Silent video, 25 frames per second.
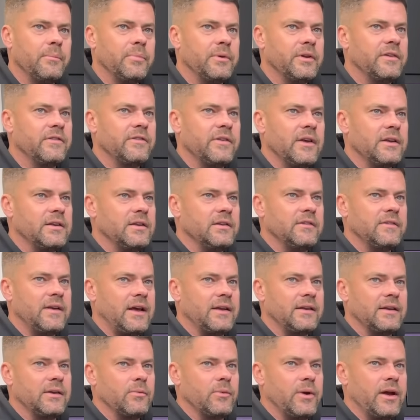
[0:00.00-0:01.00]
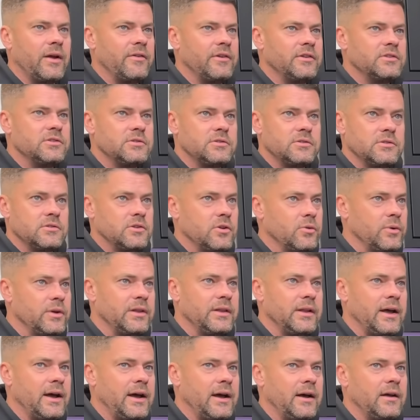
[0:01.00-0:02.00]
but he said he's had it where it's doing
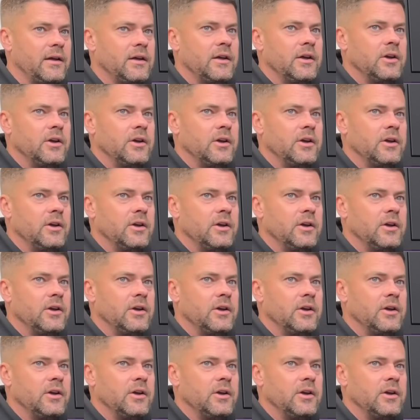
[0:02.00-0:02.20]
that.